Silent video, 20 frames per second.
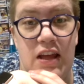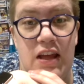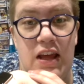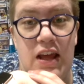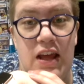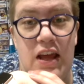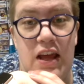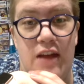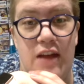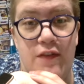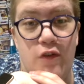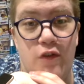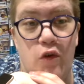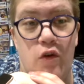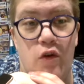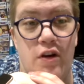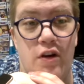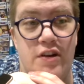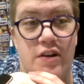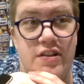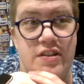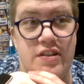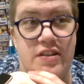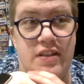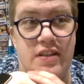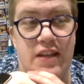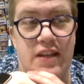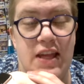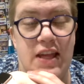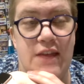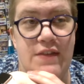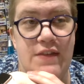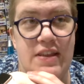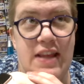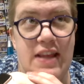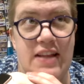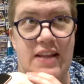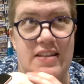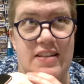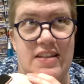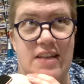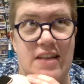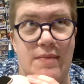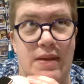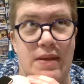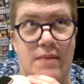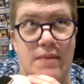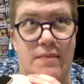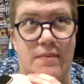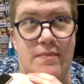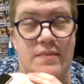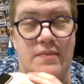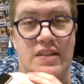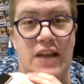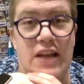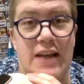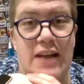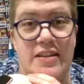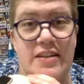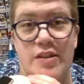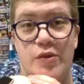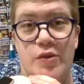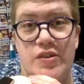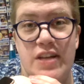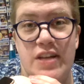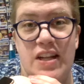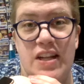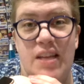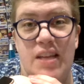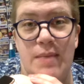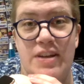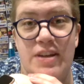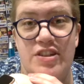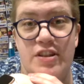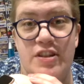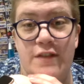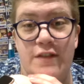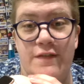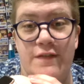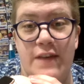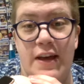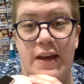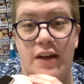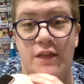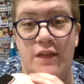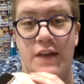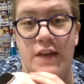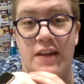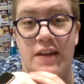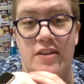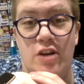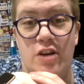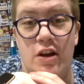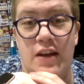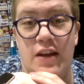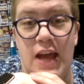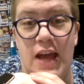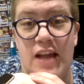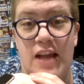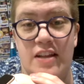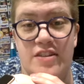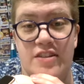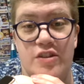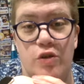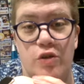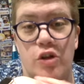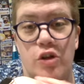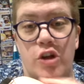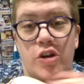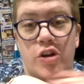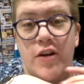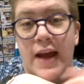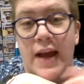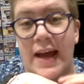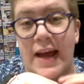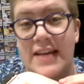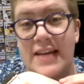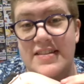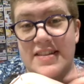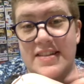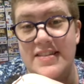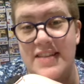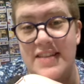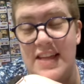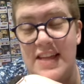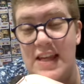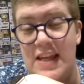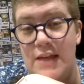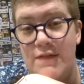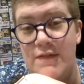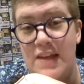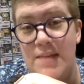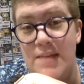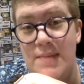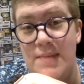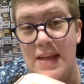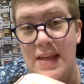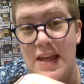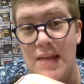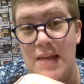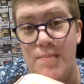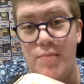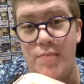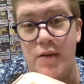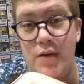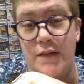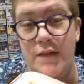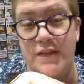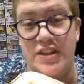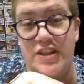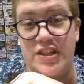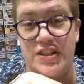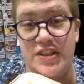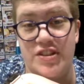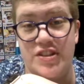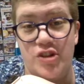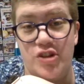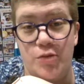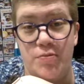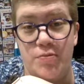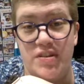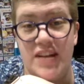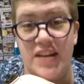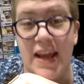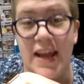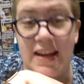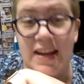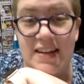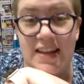of course, given that Sami not so subtly mentioned the fact that Don Callis no longer has his EVP privileges to protect